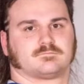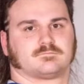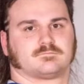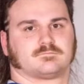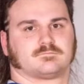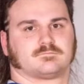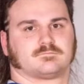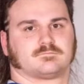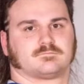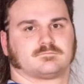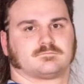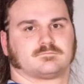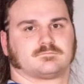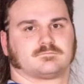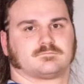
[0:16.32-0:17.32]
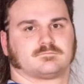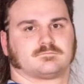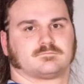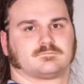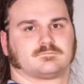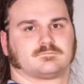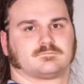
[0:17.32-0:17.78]

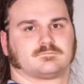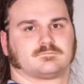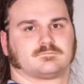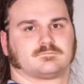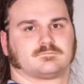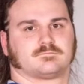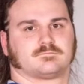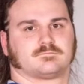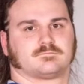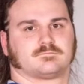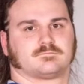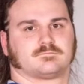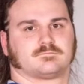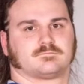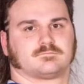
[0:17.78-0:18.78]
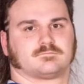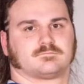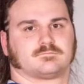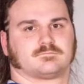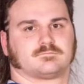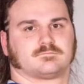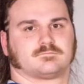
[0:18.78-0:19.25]

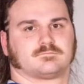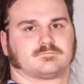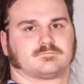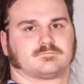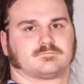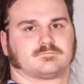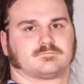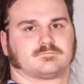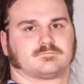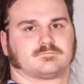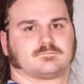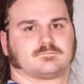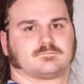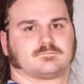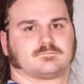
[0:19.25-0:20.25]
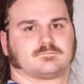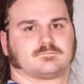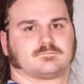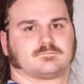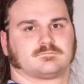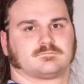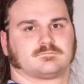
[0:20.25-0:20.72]
(no lip movement)